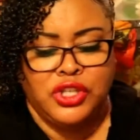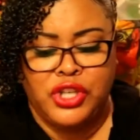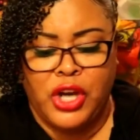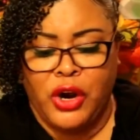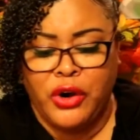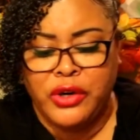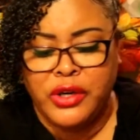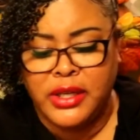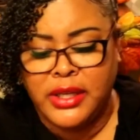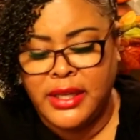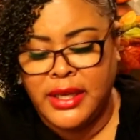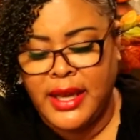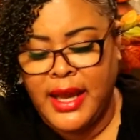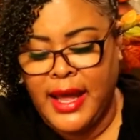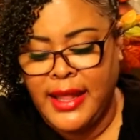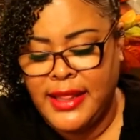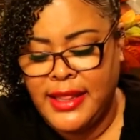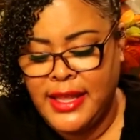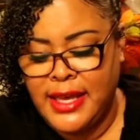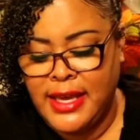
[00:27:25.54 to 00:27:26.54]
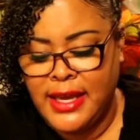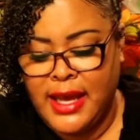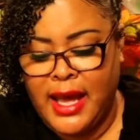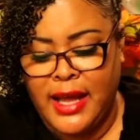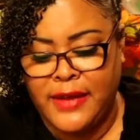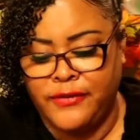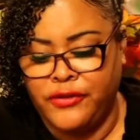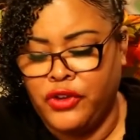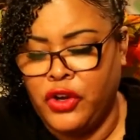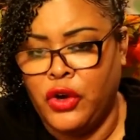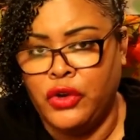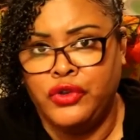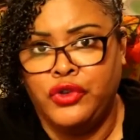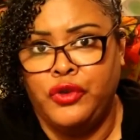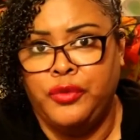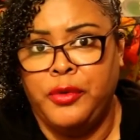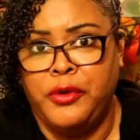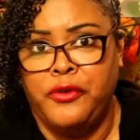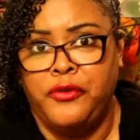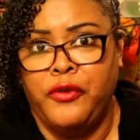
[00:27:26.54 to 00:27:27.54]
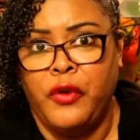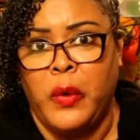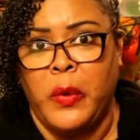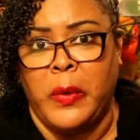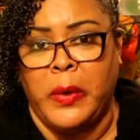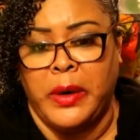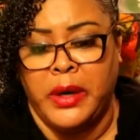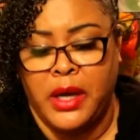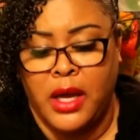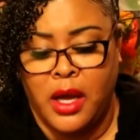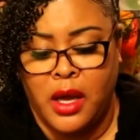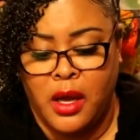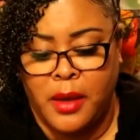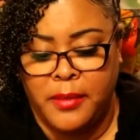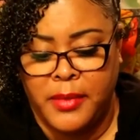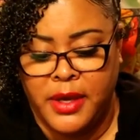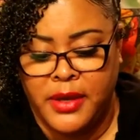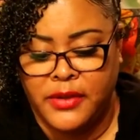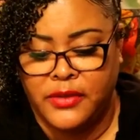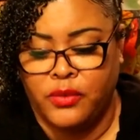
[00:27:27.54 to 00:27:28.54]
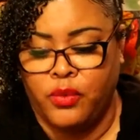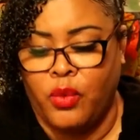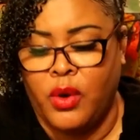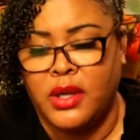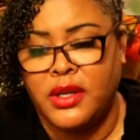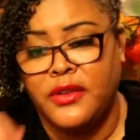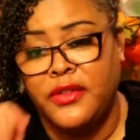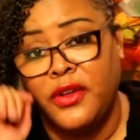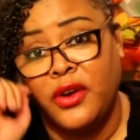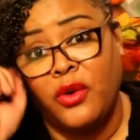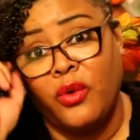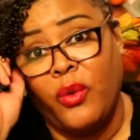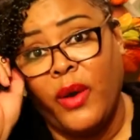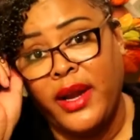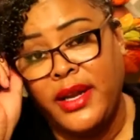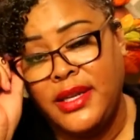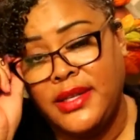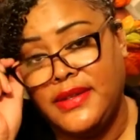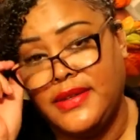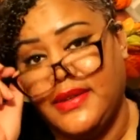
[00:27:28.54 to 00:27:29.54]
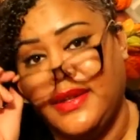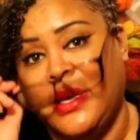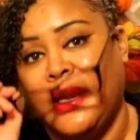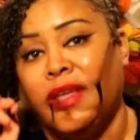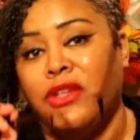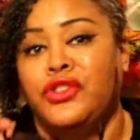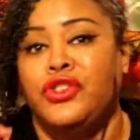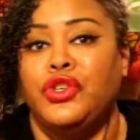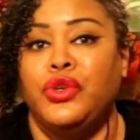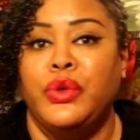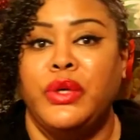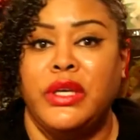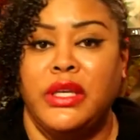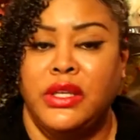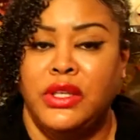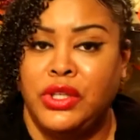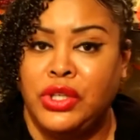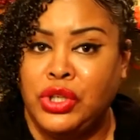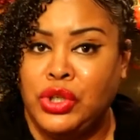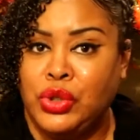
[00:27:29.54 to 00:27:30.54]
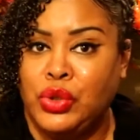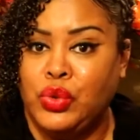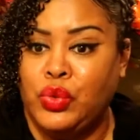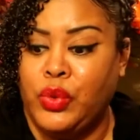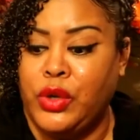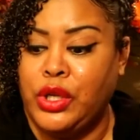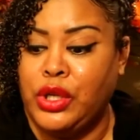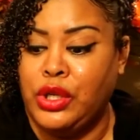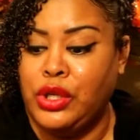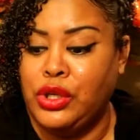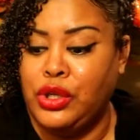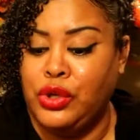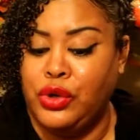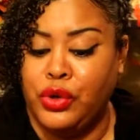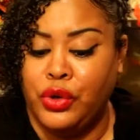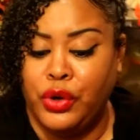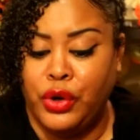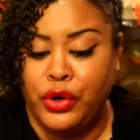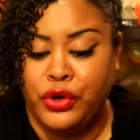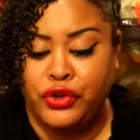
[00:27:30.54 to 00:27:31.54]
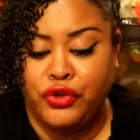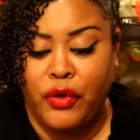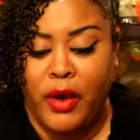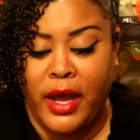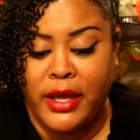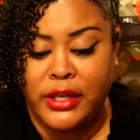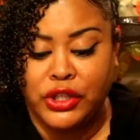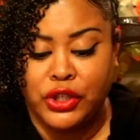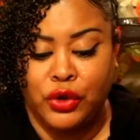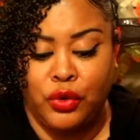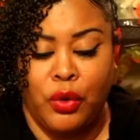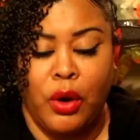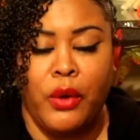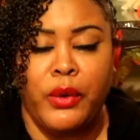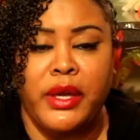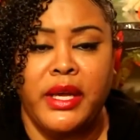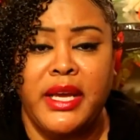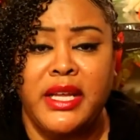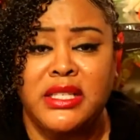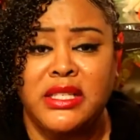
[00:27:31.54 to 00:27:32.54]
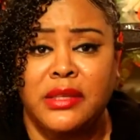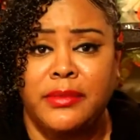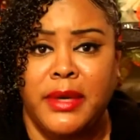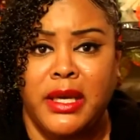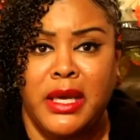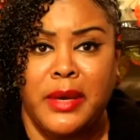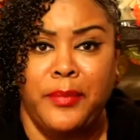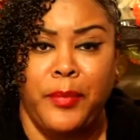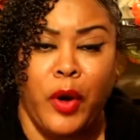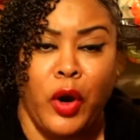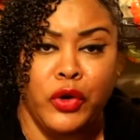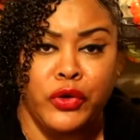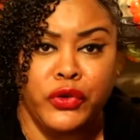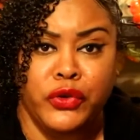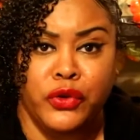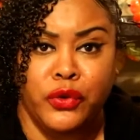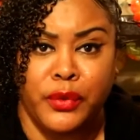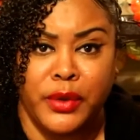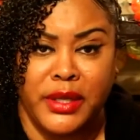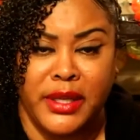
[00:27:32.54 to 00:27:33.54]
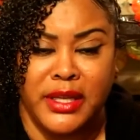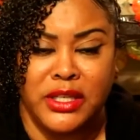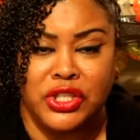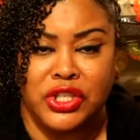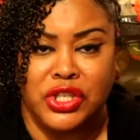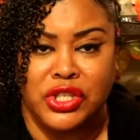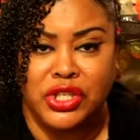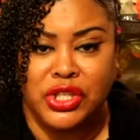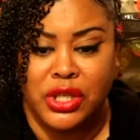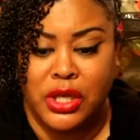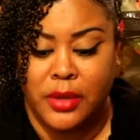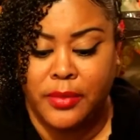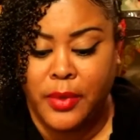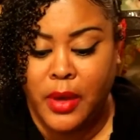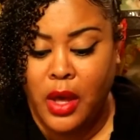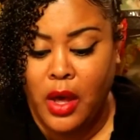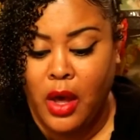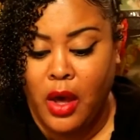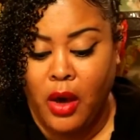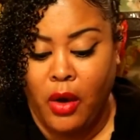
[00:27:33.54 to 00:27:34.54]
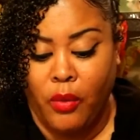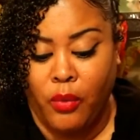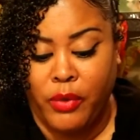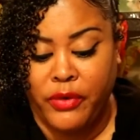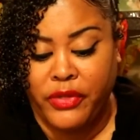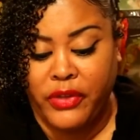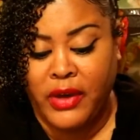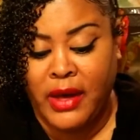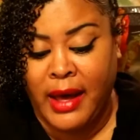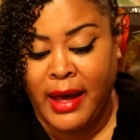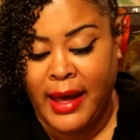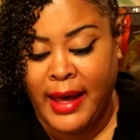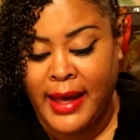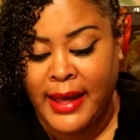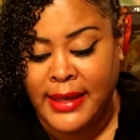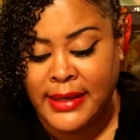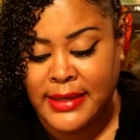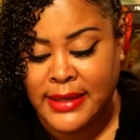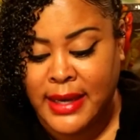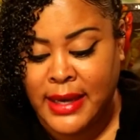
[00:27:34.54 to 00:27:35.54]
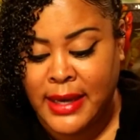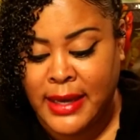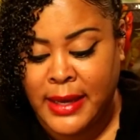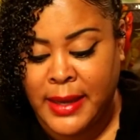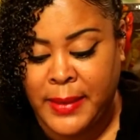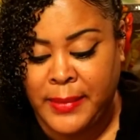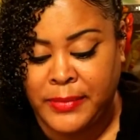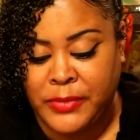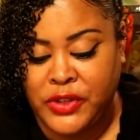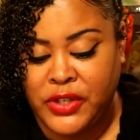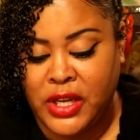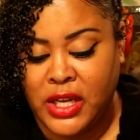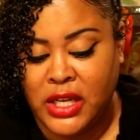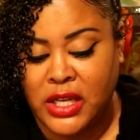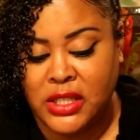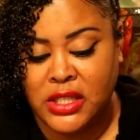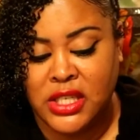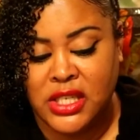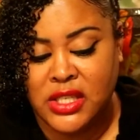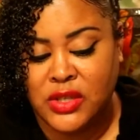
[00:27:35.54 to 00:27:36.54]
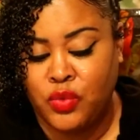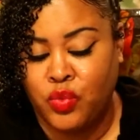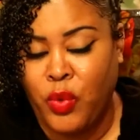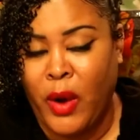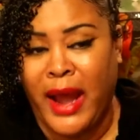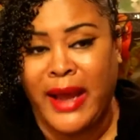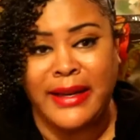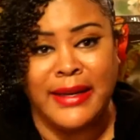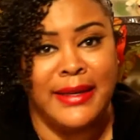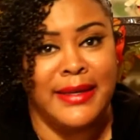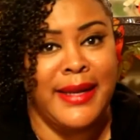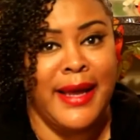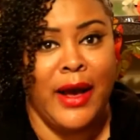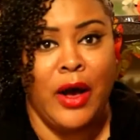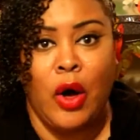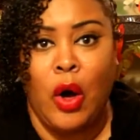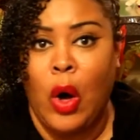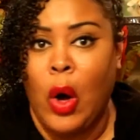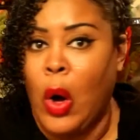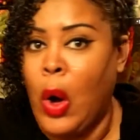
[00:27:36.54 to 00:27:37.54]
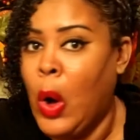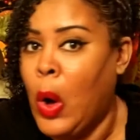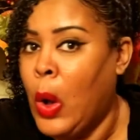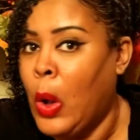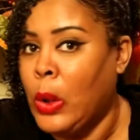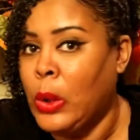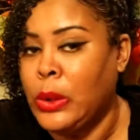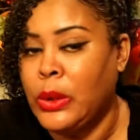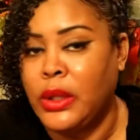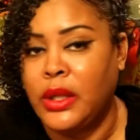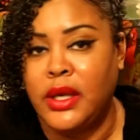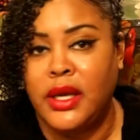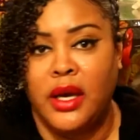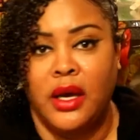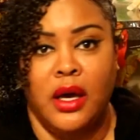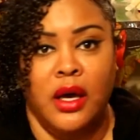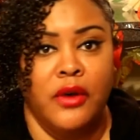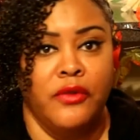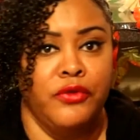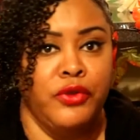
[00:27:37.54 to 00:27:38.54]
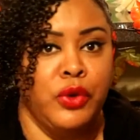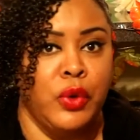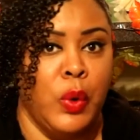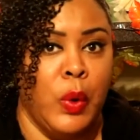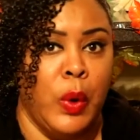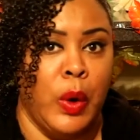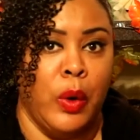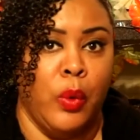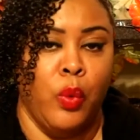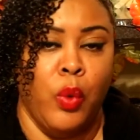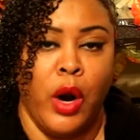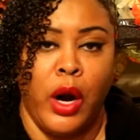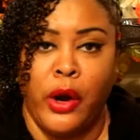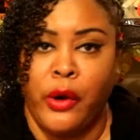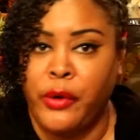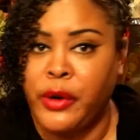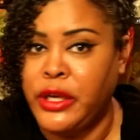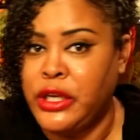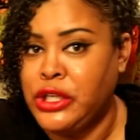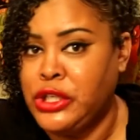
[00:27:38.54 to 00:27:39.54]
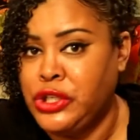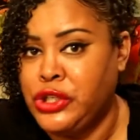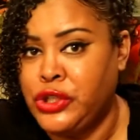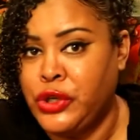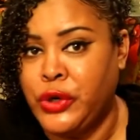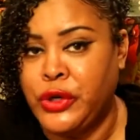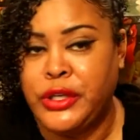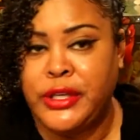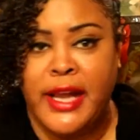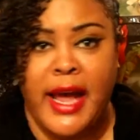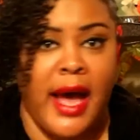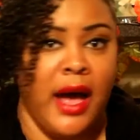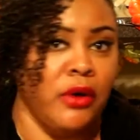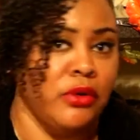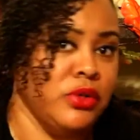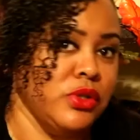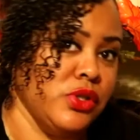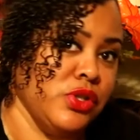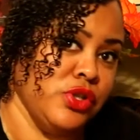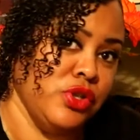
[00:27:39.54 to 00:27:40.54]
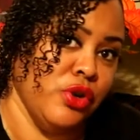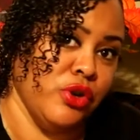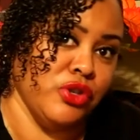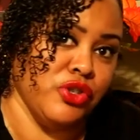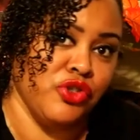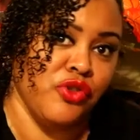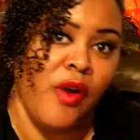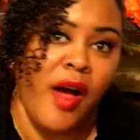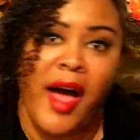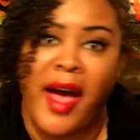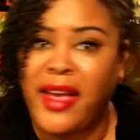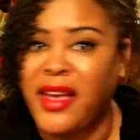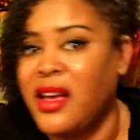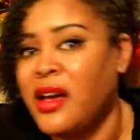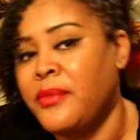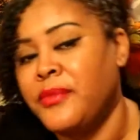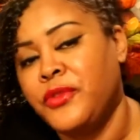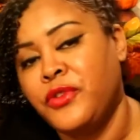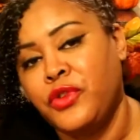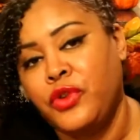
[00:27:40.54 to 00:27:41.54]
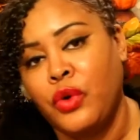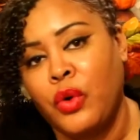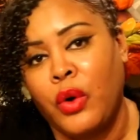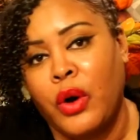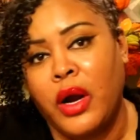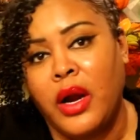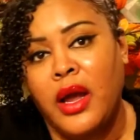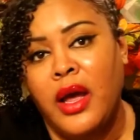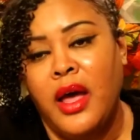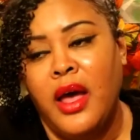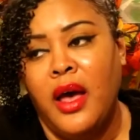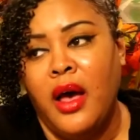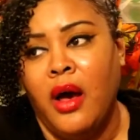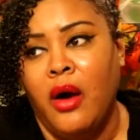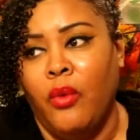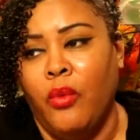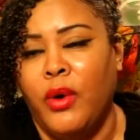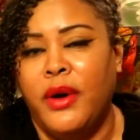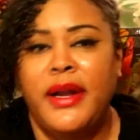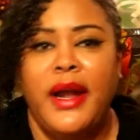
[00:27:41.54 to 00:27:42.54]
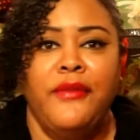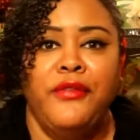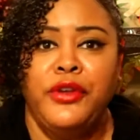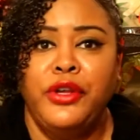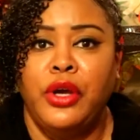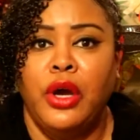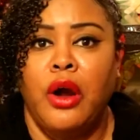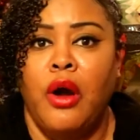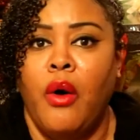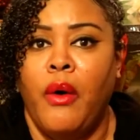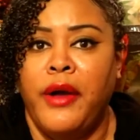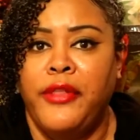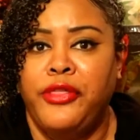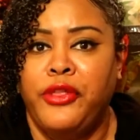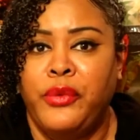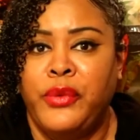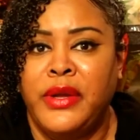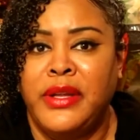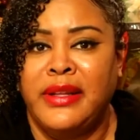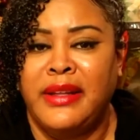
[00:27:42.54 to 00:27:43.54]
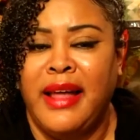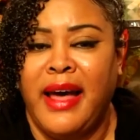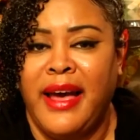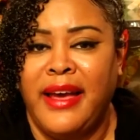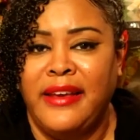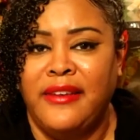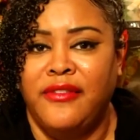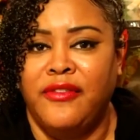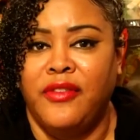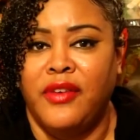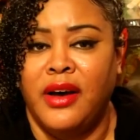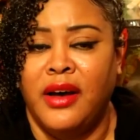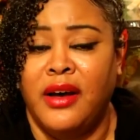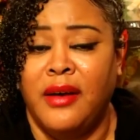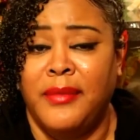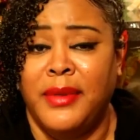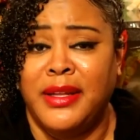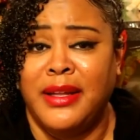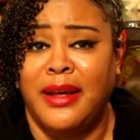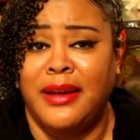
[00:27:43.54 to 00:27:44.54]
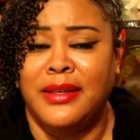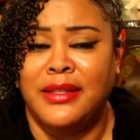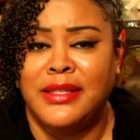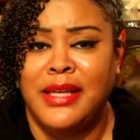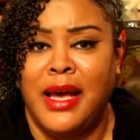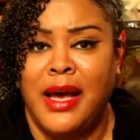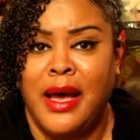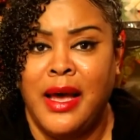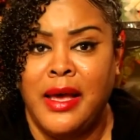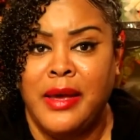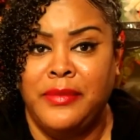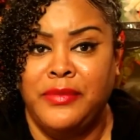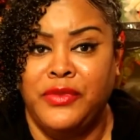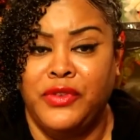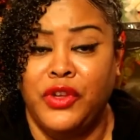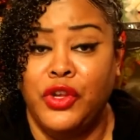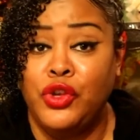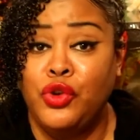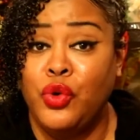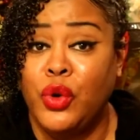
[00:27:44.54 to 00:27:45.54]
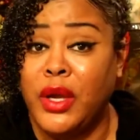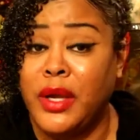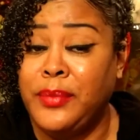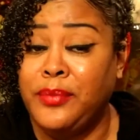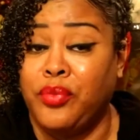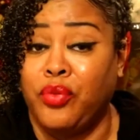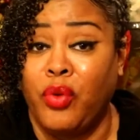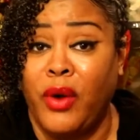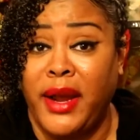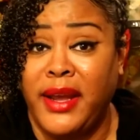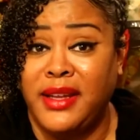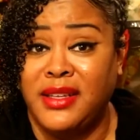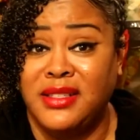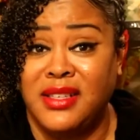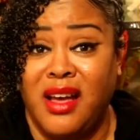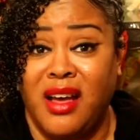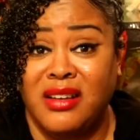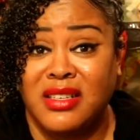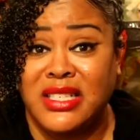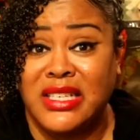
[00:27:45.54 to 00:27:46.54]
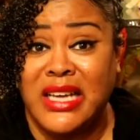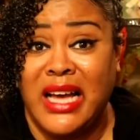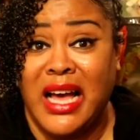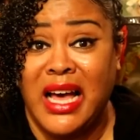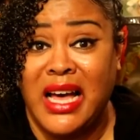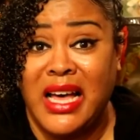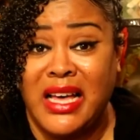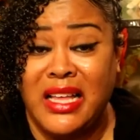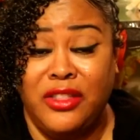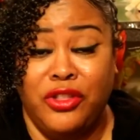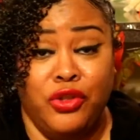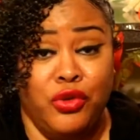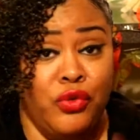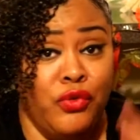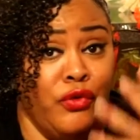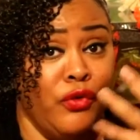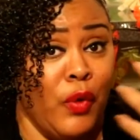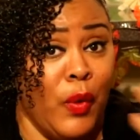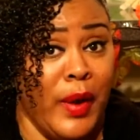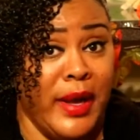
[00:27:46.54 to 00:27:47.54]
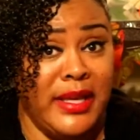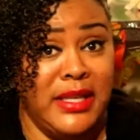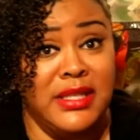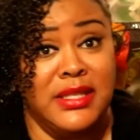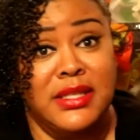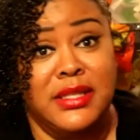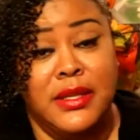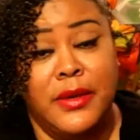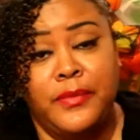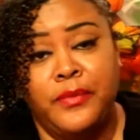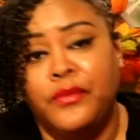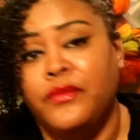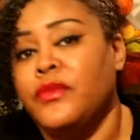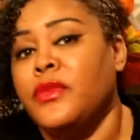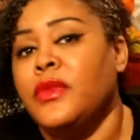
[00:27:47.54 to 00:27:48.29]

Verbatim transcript: Journaling, I think I've told you before, um, is one of the greatest things you could do when you're trying to grow an intimate and personal relationship with God. Um, just writing down all of your worries, your doubts, your triumphs, your whatever you're going through in life. Um, a lot of times you can pray and talk to God through voice.